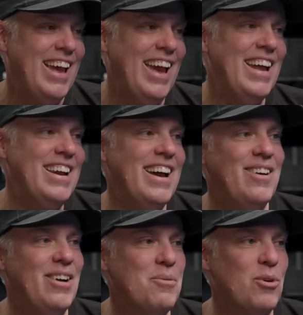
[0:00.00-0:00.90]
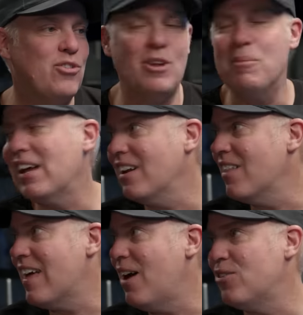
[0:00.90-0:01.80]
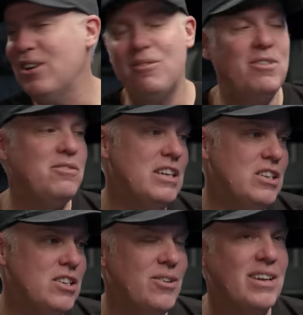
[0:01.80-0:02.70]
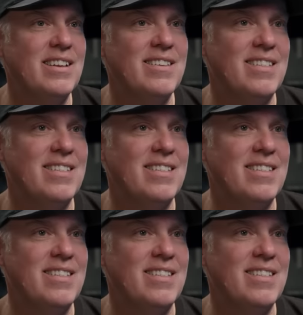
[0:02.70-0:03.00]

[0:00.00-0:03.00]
and wow. uh, and we're still making 1,052. I think we're doing good